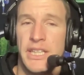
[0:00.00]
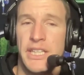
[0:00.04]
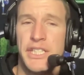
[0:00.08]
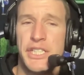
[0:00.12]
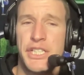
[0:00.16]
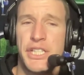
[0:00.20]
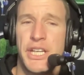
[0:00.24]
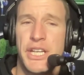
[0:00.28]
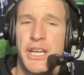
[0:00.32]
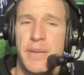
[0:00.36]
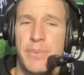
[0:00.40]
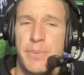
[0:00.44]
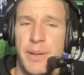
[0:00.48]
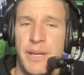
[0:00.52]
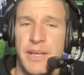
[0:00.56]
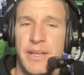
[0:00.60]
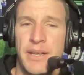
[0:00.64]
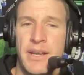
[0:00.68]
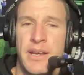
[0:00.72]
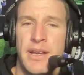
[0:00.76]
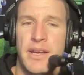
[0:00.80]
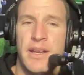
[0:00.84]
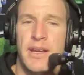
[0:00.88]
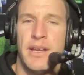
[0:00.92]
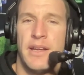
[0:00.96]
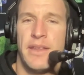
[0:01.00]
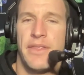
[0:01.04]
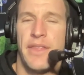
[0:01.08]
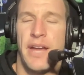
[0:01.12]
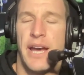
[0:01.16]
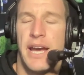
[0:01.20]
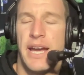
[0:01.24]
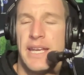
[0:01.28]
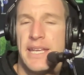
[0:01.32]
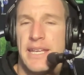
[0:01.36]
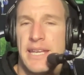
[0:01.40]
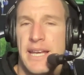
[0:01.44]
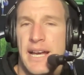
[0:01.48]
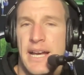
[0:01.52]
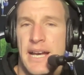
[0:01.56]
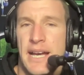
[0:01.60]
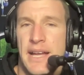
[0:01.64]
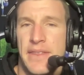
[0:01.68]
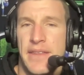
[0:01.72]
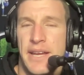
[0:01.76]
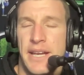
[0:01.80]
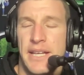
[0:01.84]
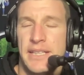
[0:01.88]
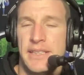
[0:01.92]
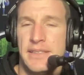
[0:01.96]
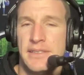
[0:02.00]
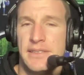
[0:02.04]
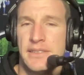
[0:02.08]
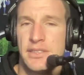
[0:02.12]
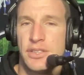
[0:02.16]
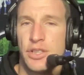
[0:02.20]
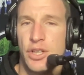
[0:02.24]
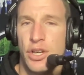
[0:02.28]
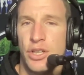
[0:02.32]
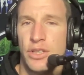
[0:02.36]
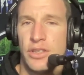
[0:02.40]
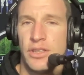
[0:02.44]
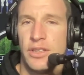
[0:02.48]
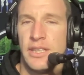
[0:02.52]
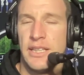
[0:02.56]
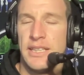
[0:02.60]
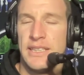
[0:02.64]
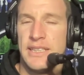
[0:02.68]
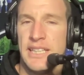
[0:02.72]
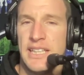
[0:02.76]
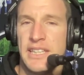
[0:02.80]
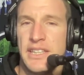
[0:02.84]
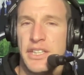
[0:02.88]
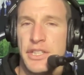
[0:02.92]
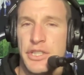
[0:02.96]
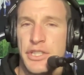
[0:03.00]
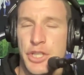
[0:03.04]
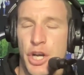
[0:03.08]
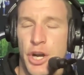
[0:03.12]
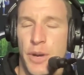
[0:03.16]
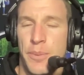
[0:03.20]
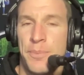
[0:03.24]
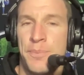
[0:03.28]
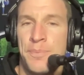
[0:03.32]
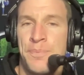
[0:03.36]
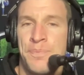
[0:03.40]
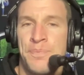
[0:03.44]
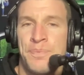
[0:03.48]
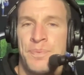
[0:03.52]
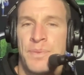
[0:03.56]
this year, but they certainly did the job